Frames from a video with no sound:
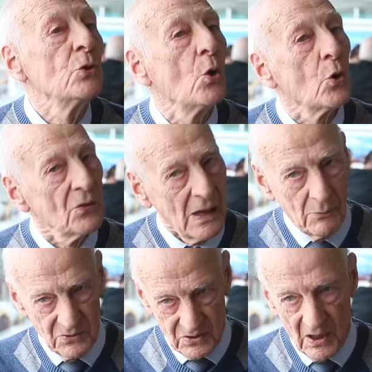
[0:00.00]
No, that
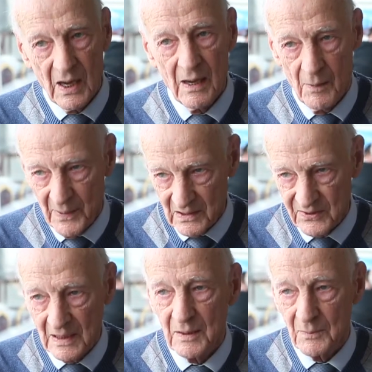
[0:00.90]
was a big
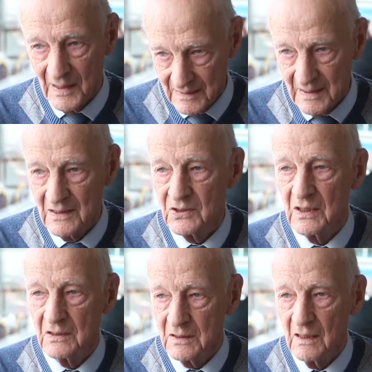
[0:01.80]
thing in my days
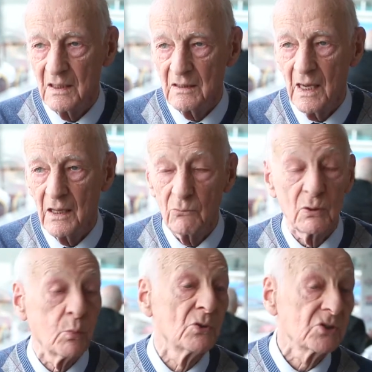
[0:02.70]
that, they
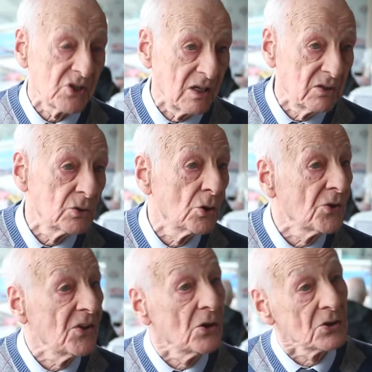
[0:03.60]
were one-sided
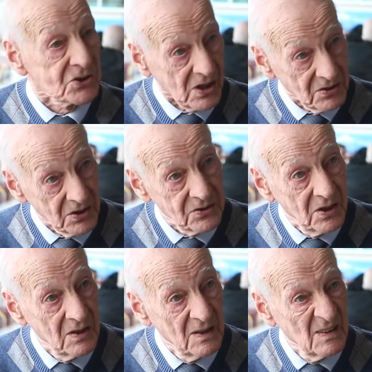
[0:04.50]
or the other-sided,
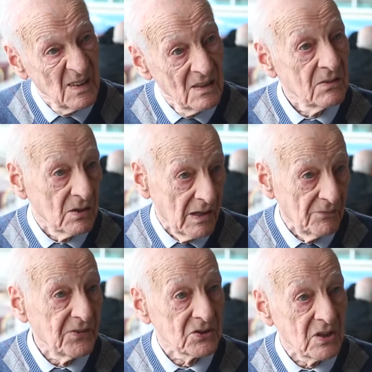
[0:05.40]

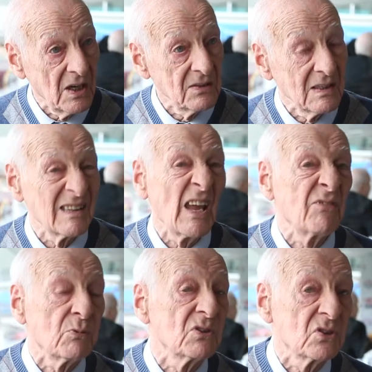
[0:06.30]
left or sided. And
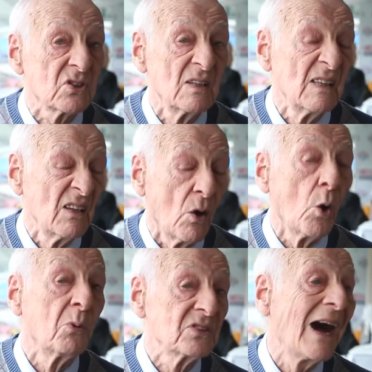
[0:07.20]
left was
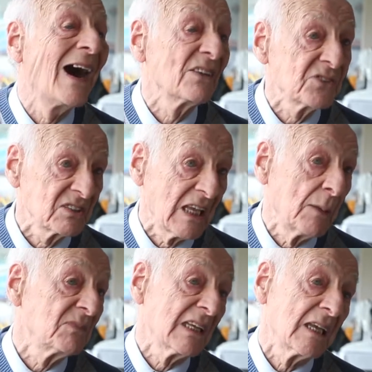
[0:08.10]
always a hard
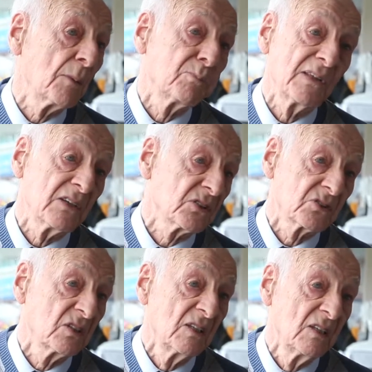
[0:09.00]
attempt to get
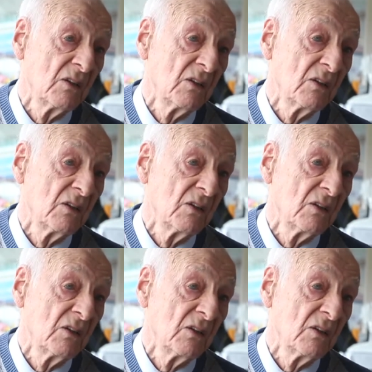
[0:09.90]
players